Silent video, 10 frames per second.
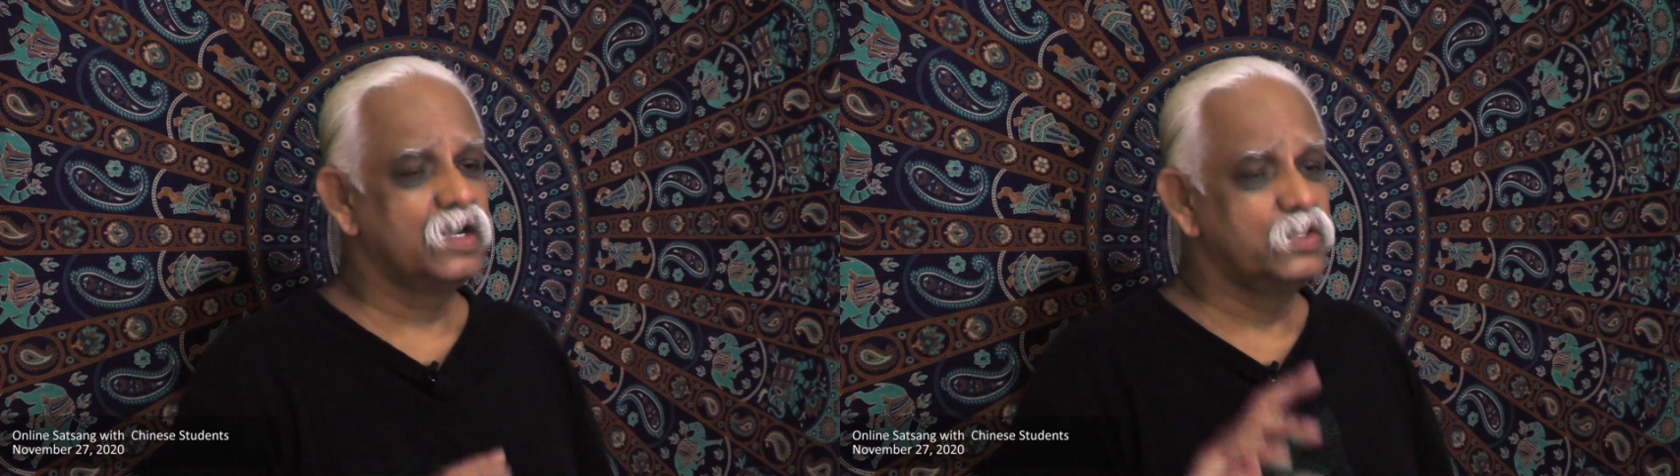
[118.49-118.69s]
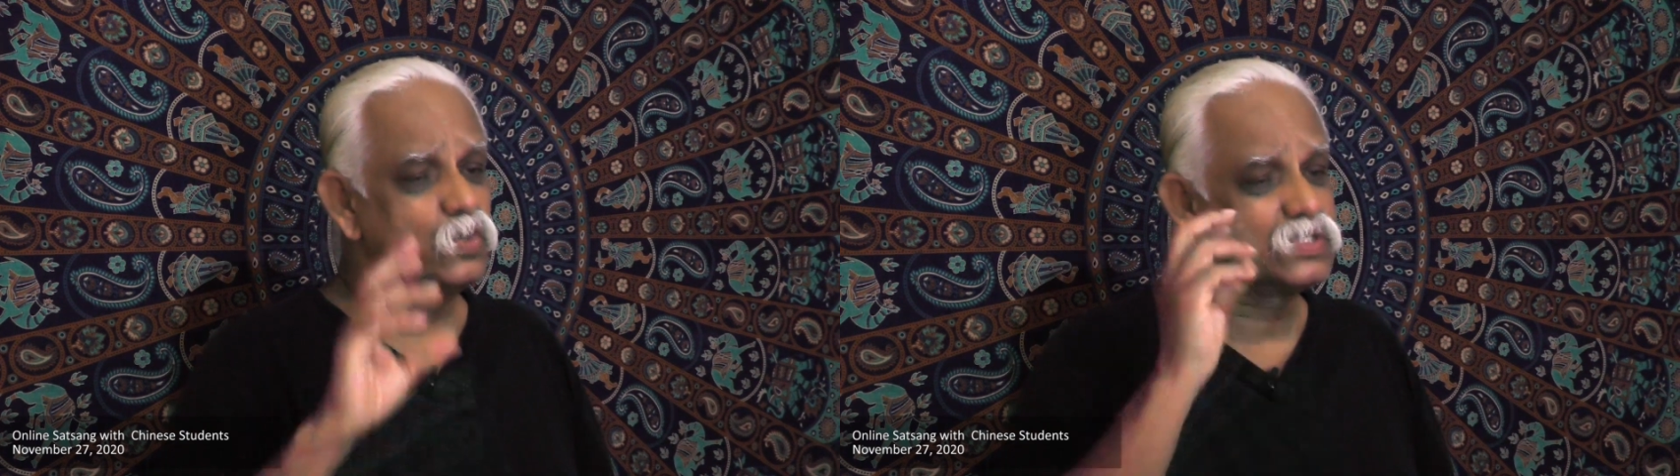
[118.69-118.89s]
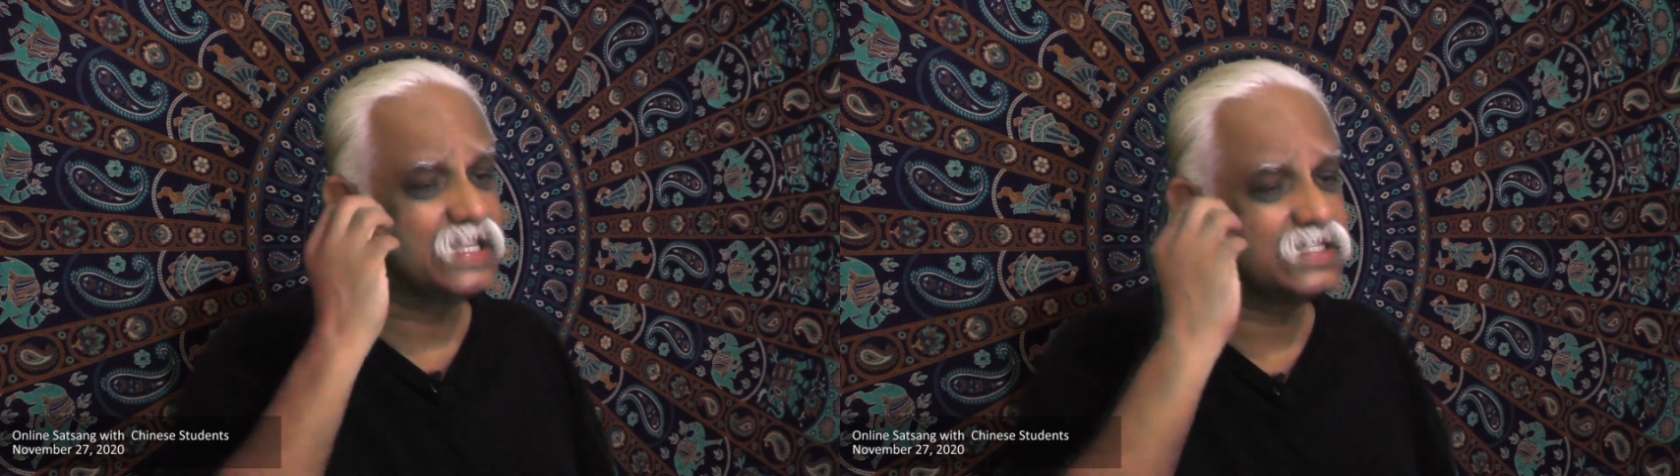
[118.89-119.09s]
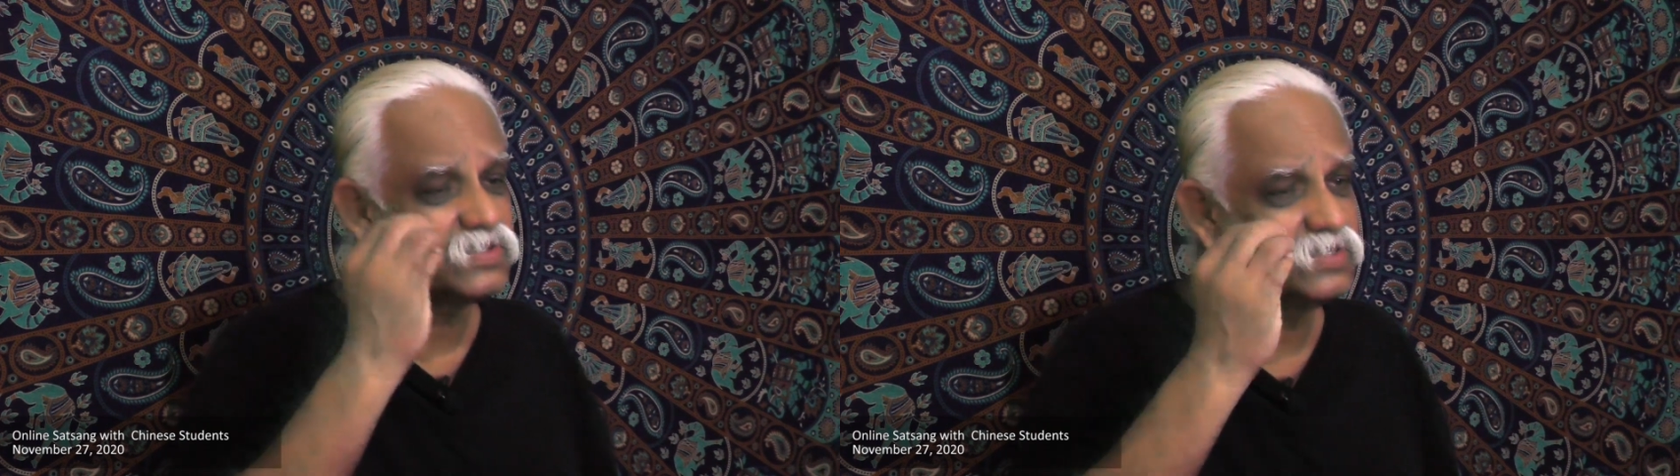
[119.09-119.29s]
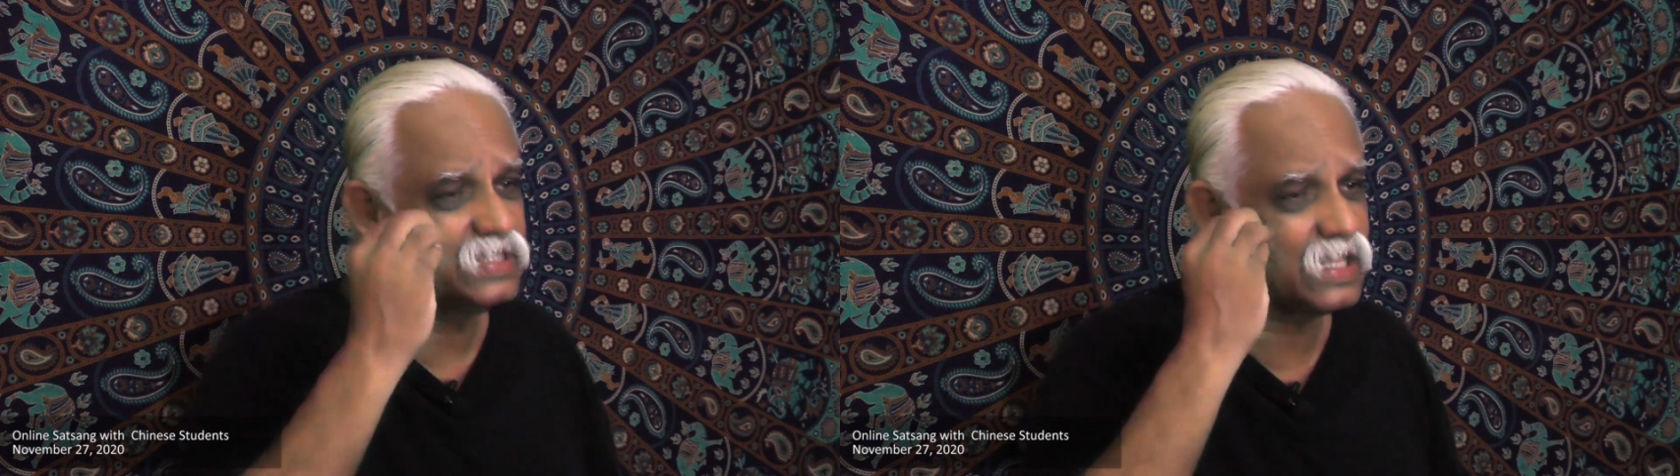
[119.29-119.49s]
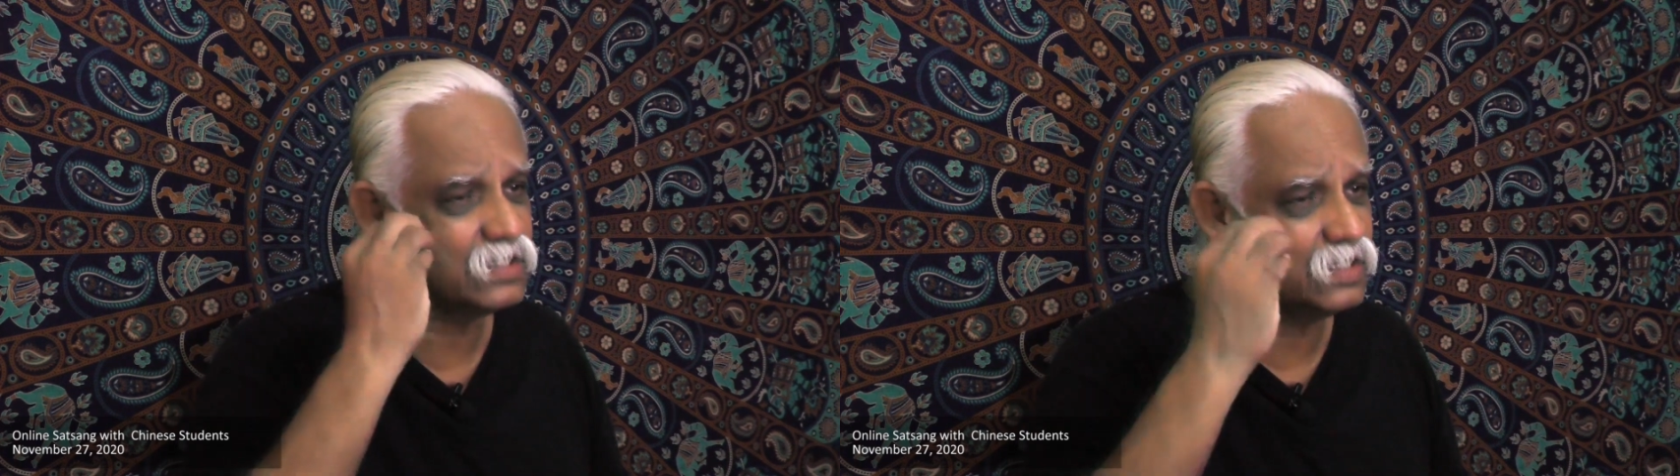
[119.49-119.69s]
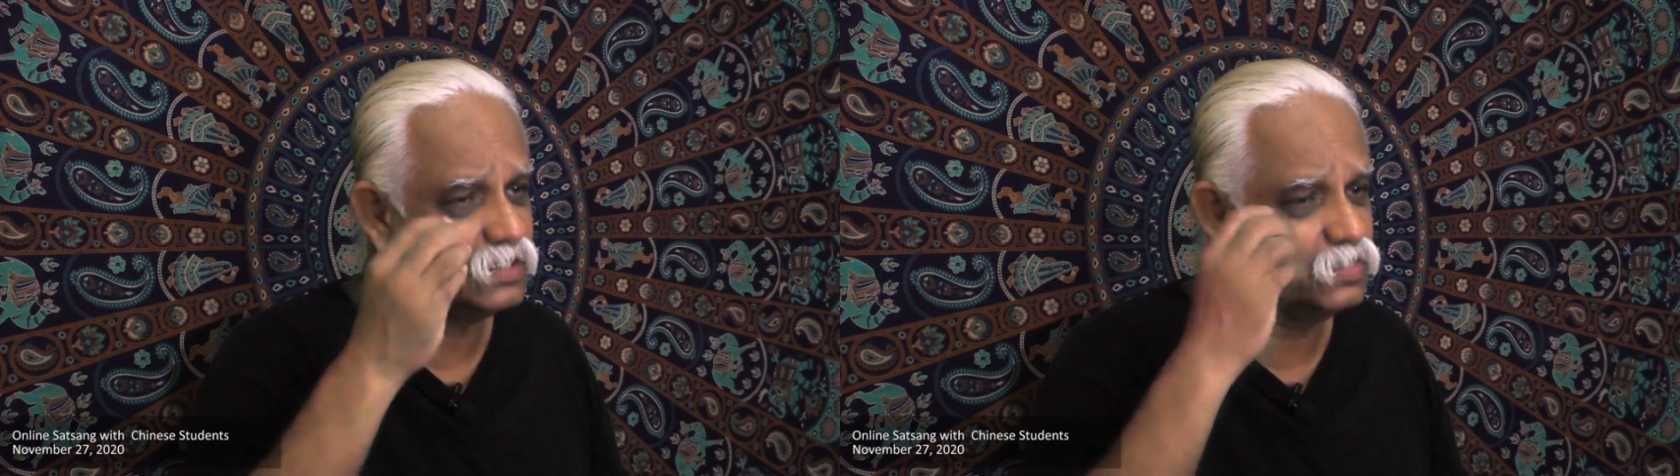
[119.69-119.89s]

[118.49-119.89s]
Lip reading: Your sensory data,